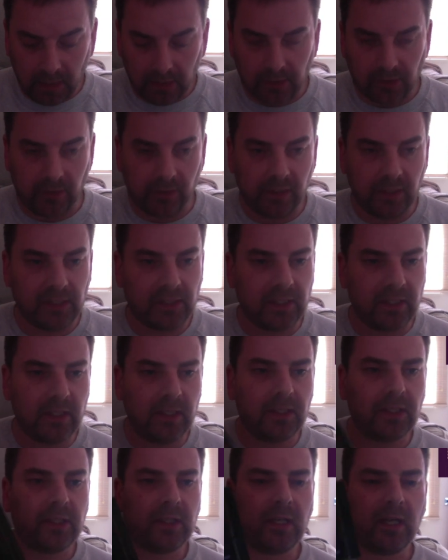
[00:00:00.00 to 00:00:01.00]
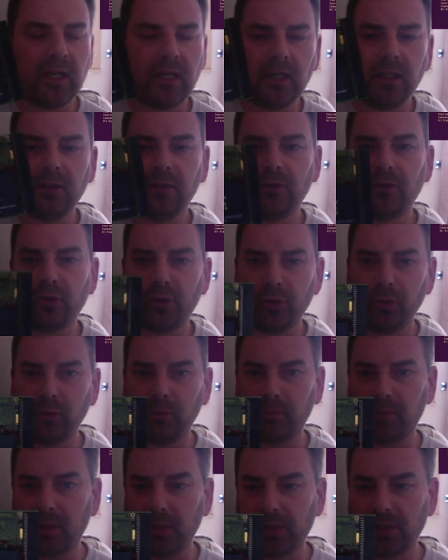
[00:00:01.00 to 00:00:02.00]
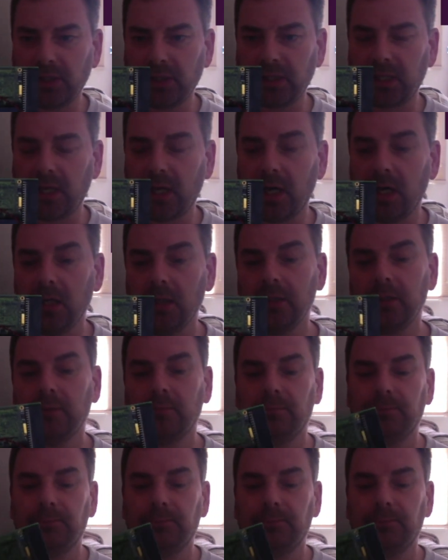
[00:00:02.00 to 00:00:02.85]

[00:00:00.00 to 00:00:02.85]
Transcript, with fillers: So this is a dual processor card